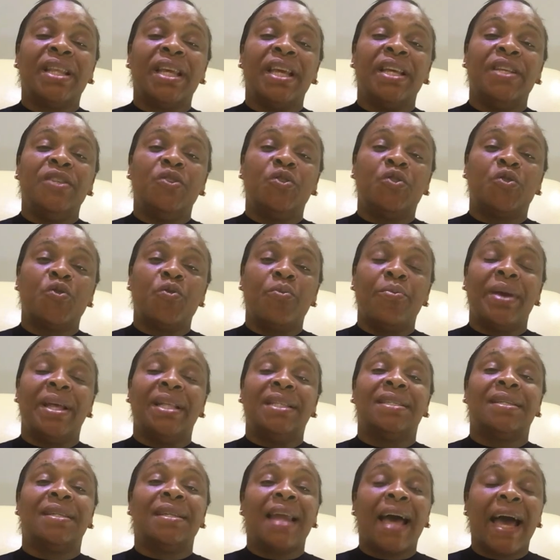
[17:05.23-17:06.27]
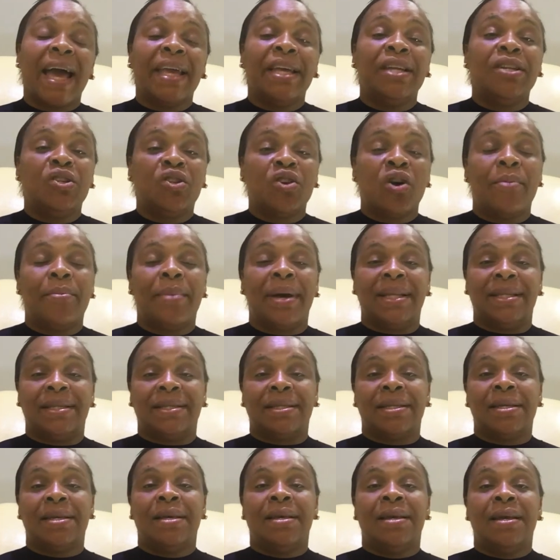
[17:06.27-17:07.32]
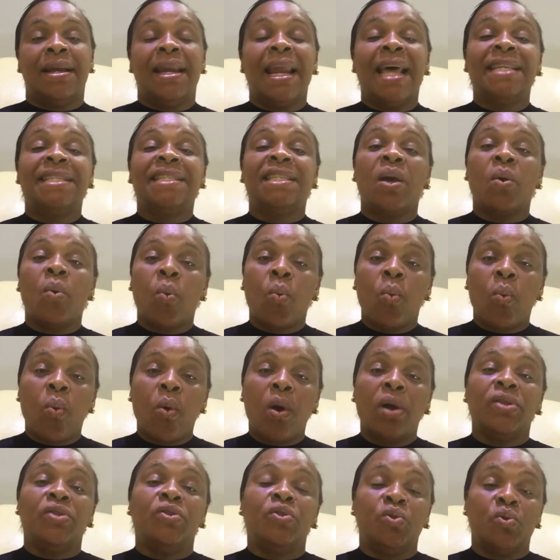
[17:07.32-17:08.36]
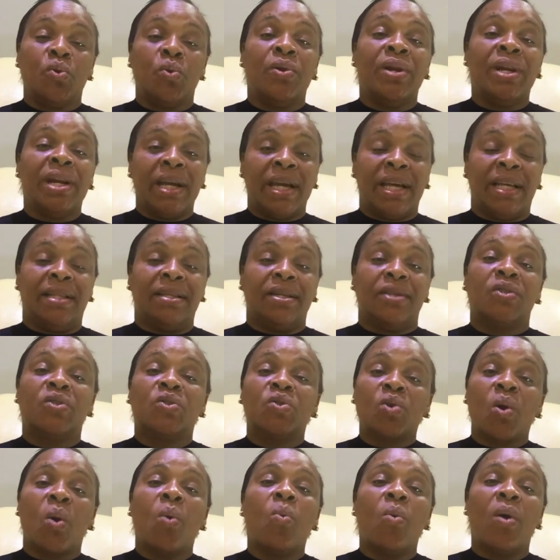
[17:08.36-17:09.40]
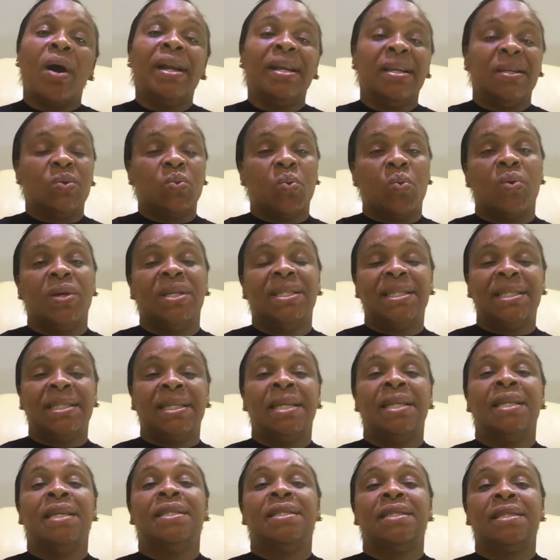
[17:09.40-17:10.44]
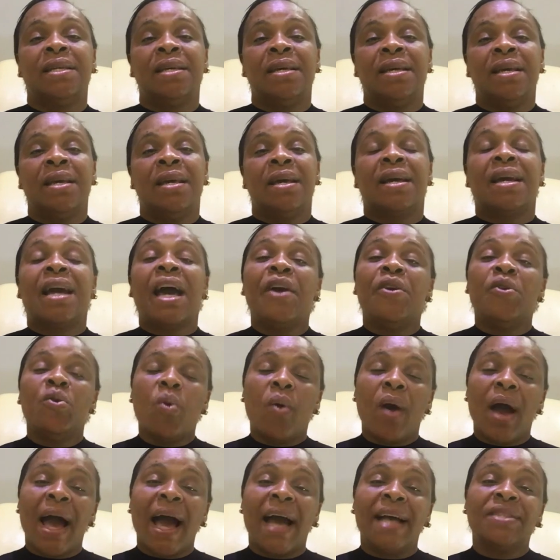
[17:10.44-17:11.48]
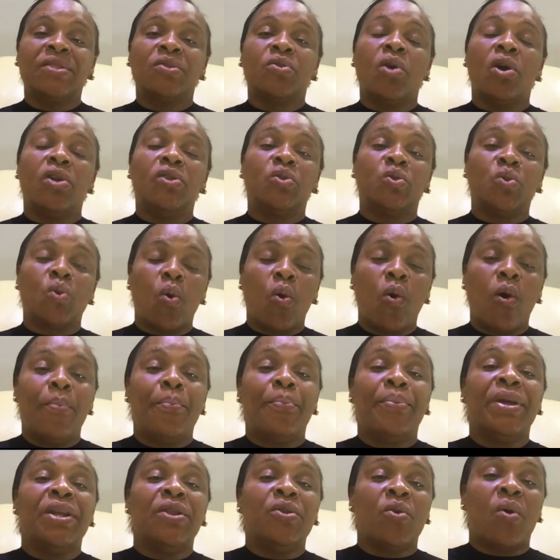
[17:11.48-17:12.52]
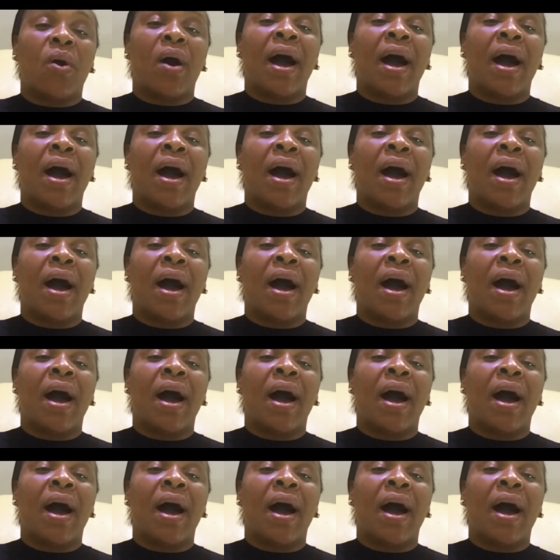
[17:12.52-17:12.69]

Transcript: instruments lying dormant. Like say, what you need, someone is wasting it. Can you ask God to open your